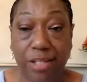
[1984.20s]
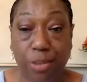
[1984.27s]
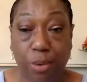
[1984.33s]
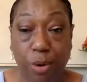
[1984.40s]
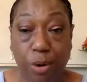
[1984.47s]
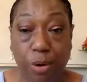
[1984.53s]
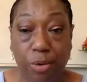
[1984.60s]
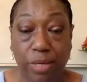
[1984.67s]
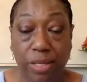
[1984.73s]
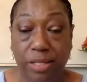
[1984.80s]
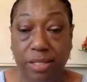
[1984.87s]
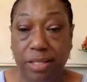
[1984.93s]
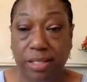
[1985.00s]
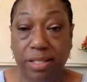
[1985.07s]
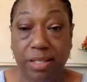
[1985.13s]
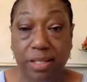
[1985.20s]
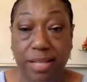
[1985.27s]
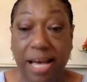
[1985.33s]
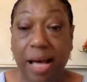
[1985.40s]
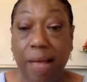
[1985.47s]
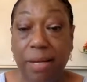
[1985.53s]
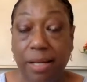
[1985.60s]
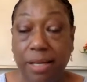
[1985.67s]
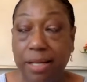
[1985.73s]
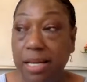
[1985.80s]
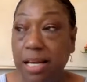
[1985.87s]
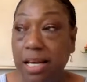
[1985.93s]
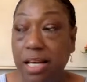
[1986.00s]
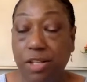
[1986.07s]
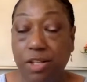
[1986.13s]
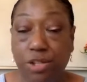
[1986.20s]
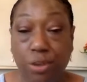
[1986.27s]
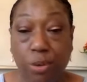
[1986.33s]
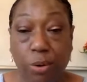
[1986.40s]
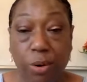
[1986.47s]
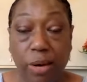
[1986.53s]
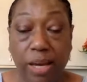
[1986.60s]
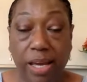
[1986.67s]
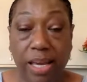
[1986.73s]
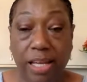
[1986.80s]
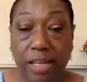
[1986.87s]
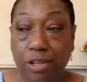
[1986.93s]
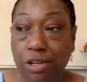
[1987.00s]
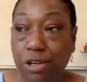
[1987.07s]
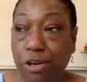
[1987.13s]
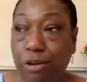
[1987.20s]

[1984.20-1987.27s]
quo. It's this dominant story. And,